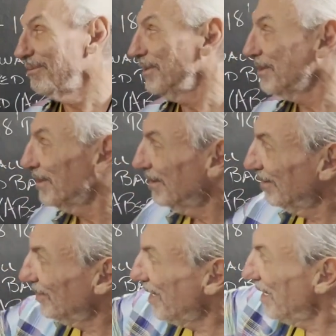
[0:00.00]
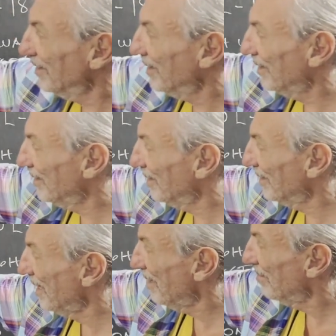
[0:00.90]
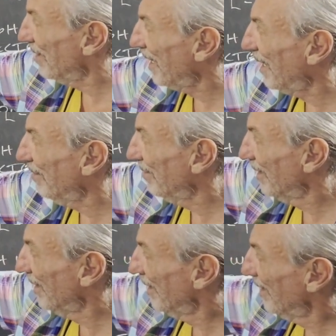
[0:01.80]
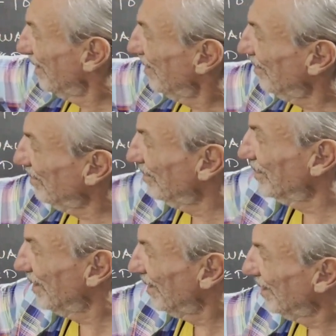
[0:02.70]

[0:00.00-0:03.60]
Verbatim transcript: What chance does this neighbor have who's